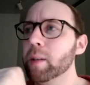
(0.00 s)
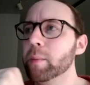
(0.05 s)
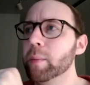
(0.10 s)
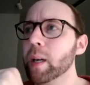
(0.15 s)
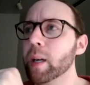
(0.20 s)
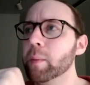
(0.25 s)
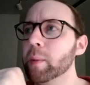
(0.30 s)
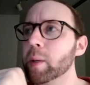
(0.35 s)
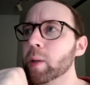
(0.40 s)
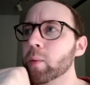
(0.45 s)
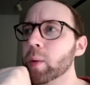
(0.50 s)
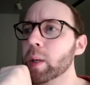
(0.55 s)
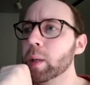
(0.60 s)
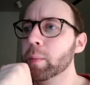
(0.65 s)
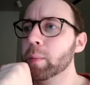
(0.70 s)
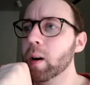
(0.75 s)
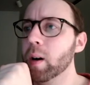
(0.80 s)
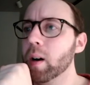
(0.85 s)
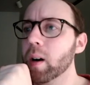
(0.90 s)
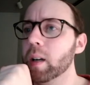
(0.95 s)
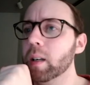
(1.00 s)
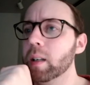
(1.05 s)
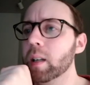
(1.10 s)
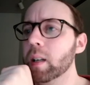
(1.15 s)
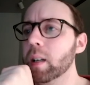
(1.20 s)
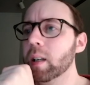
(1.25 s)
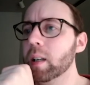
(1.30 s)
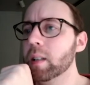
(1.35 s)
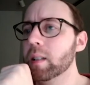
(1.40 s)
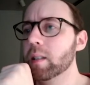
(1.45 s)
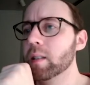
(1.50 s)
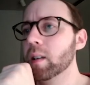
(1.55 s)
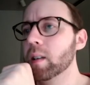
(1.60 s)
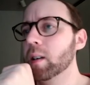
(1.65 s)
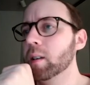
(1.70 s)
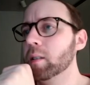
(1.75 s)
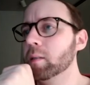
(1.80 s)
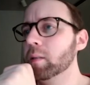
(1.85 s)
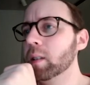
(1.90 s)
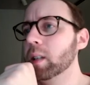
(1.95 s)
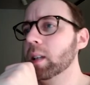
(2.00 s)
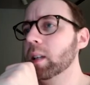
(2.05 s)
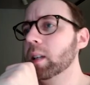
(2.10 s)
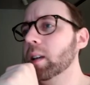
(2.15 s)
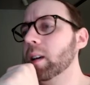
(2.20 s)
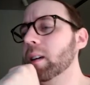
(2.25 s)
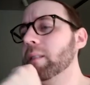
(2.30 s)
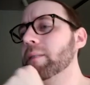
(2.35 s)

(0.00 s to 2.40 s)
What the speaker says: but I'm going to win a pawn. So if